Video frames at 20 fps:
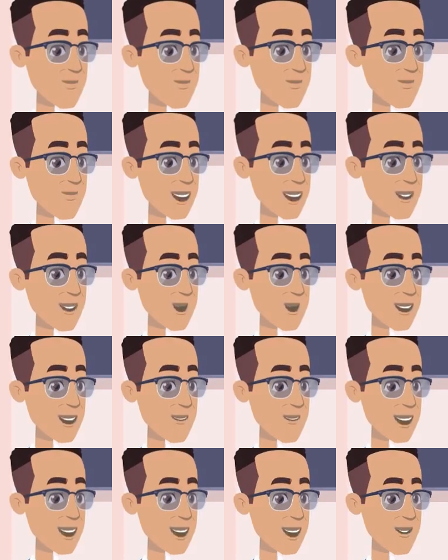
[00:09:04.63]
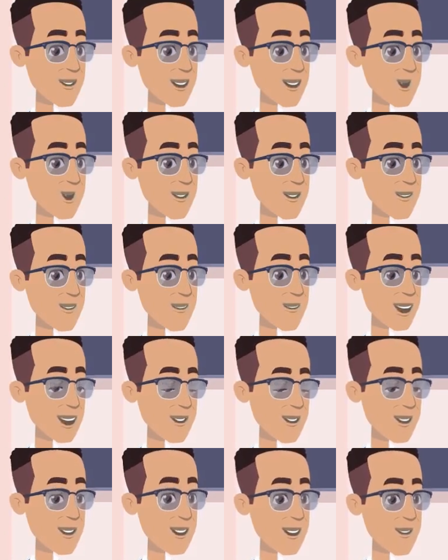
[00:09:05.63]
we cut the required
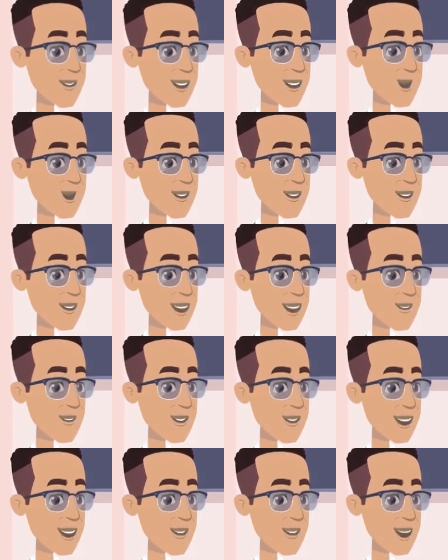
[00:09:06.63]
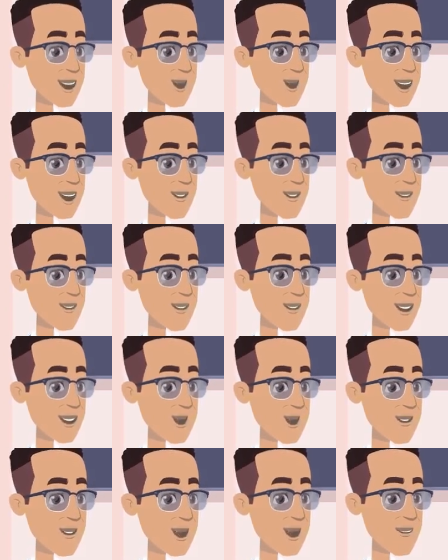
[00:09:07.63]
number of calculations in
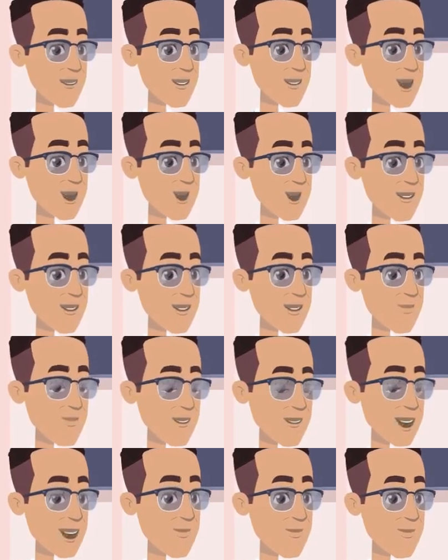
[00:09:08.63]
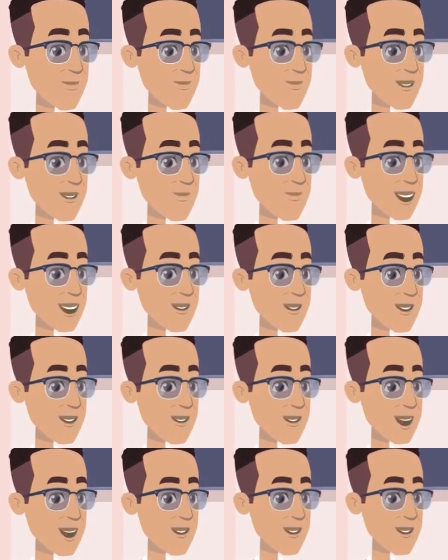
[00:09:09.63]
half. To
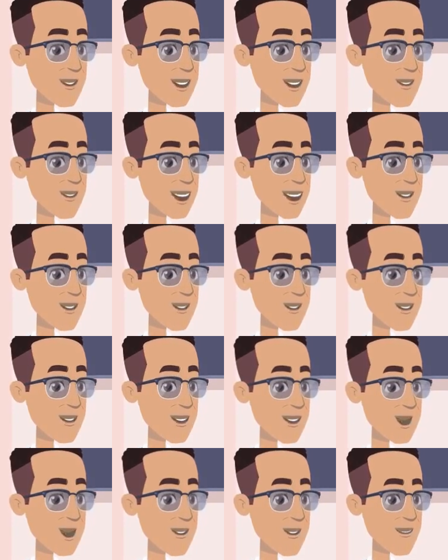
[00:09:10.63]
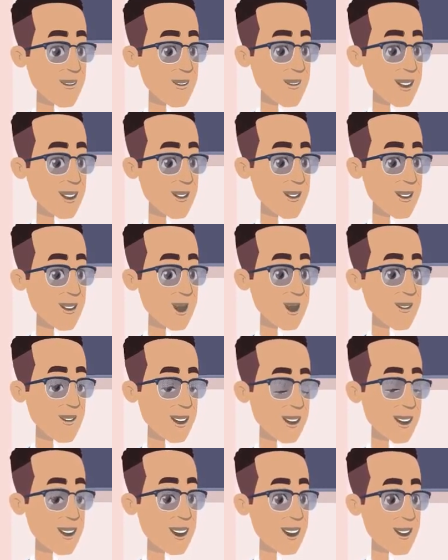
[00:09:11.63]
achieve the order of n log
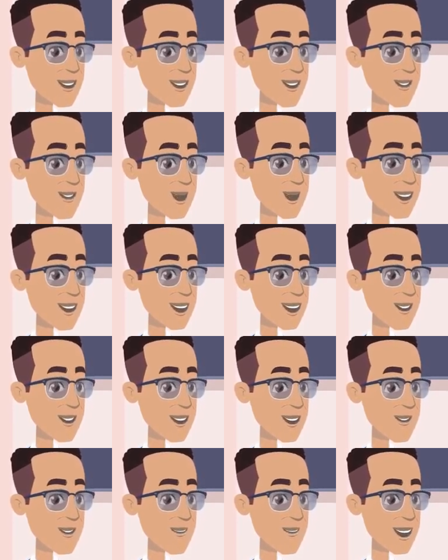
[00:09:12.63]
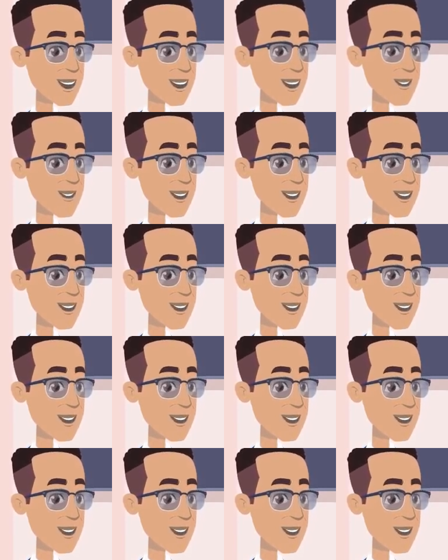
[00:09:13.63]
n complexity, we